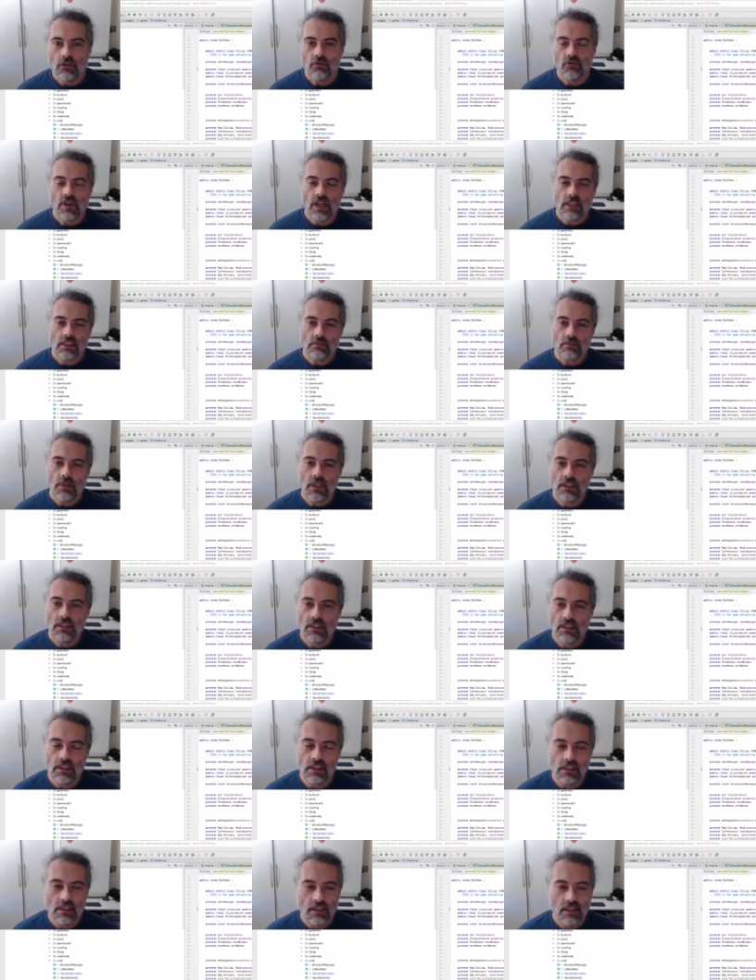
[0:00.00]
so
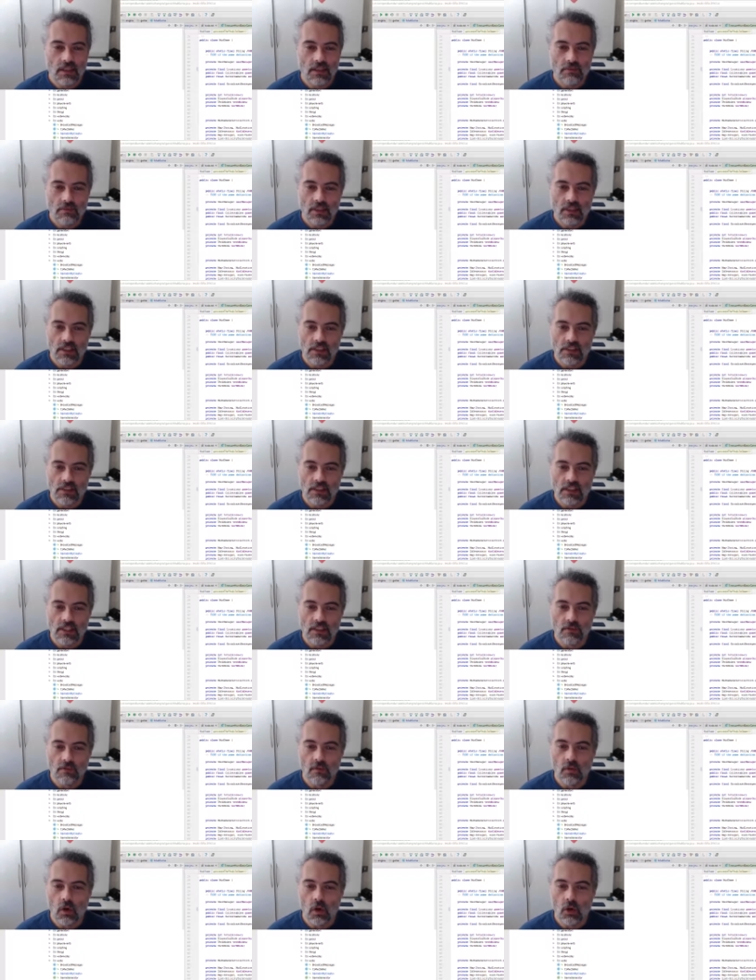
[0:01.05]
RestMud is a game that has
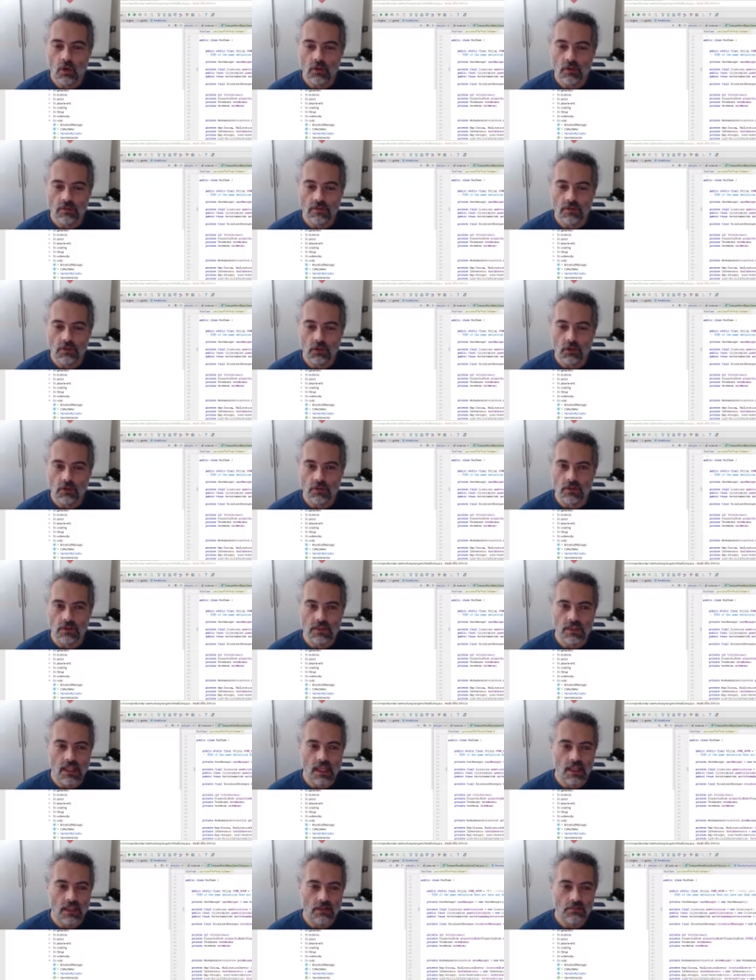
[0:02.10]
evolved over
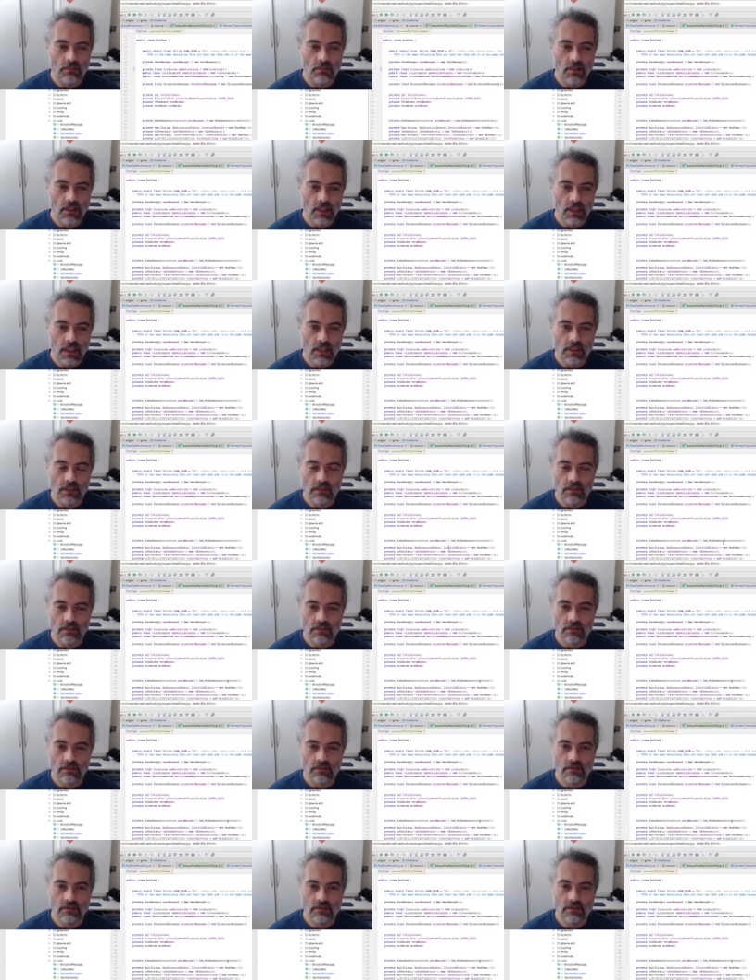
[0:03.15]
time. I didn't
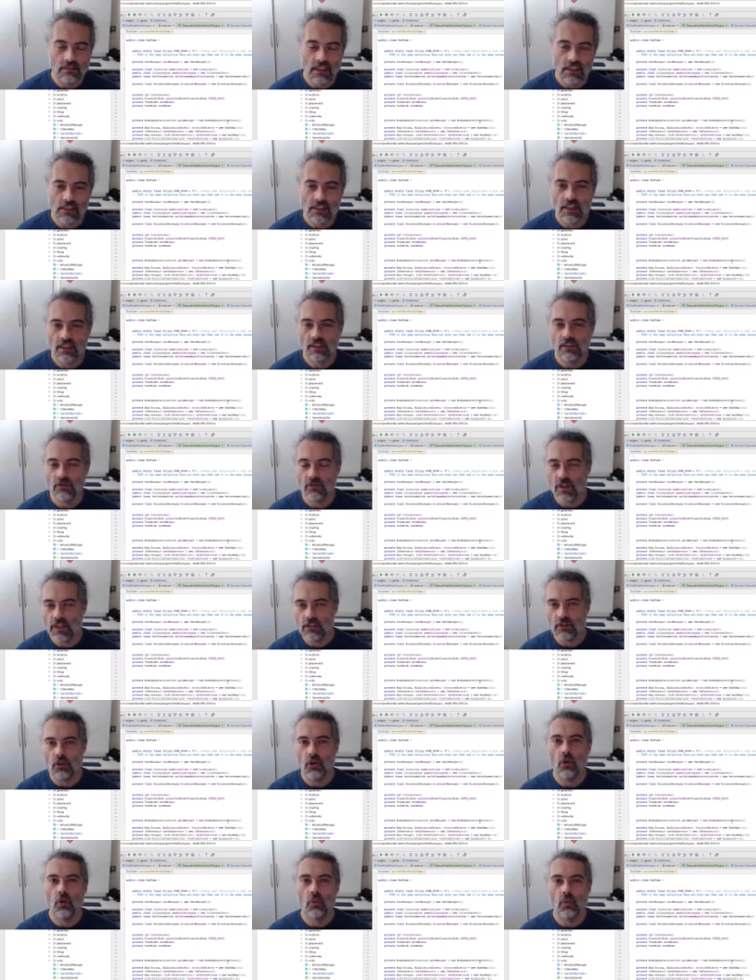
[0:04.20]
necessarily
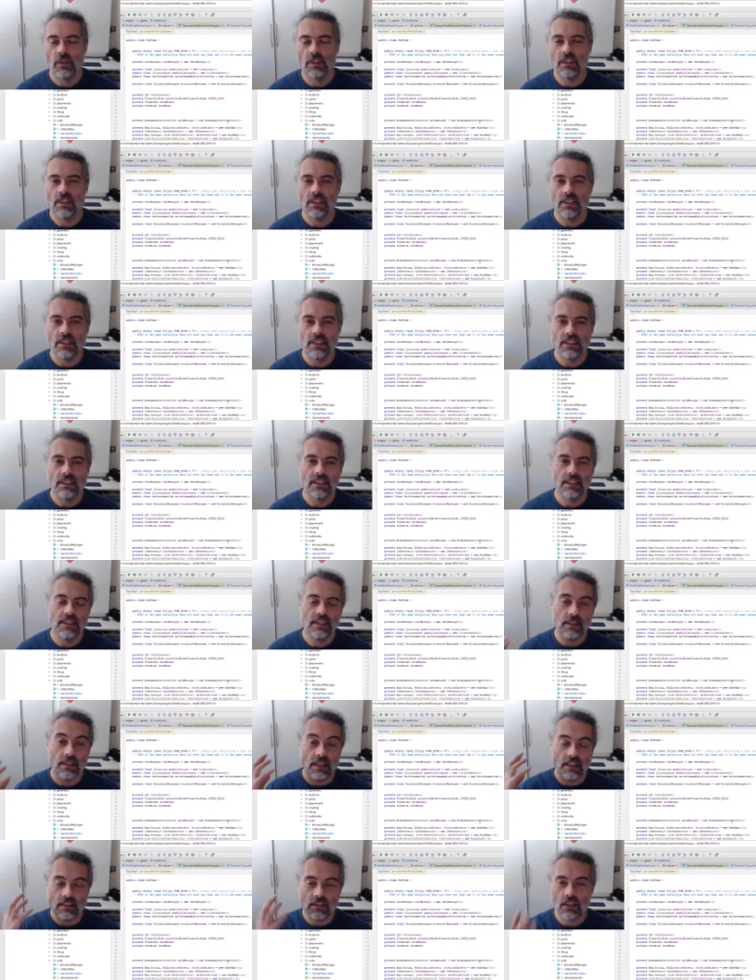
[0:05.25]
write it all with
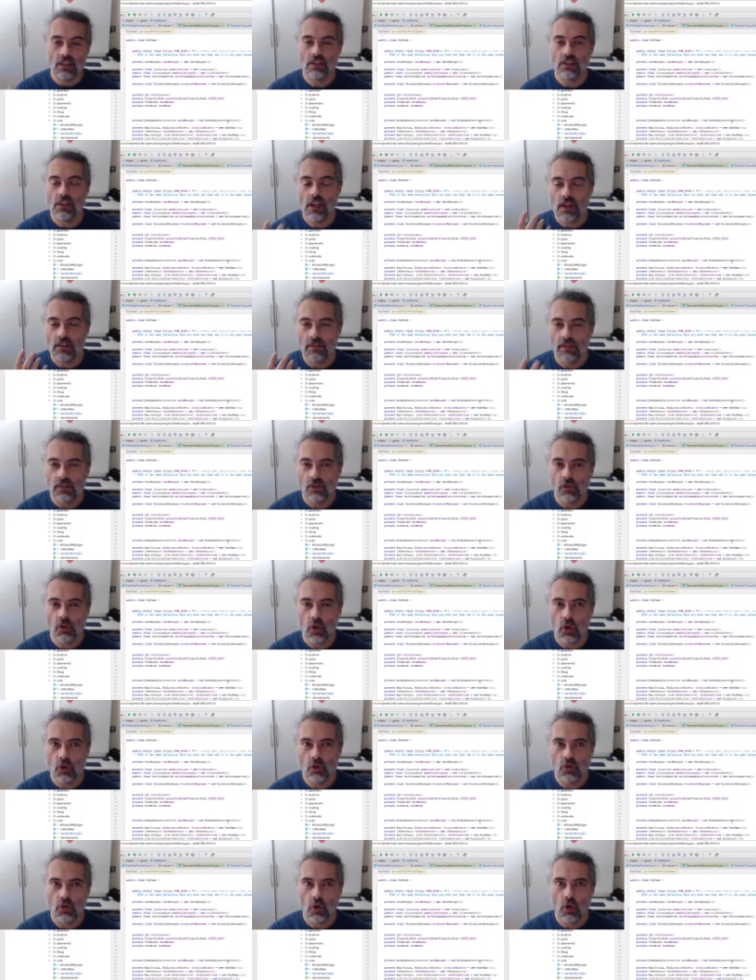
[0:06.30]
TDD, it does have a
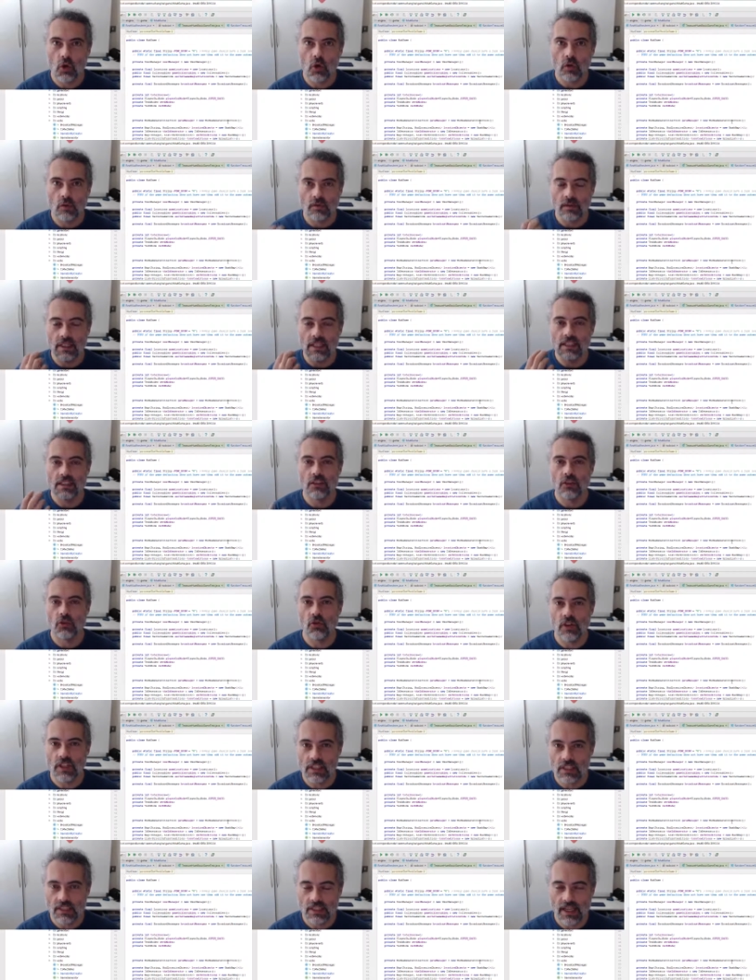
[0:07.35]
lot of
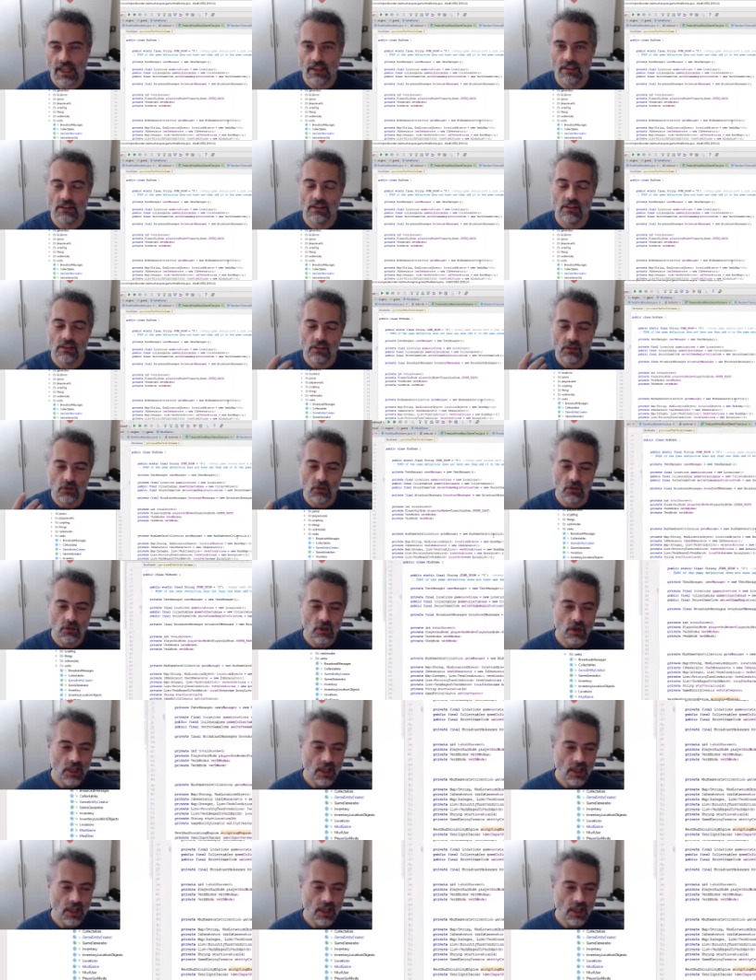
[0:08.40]
integration tests. So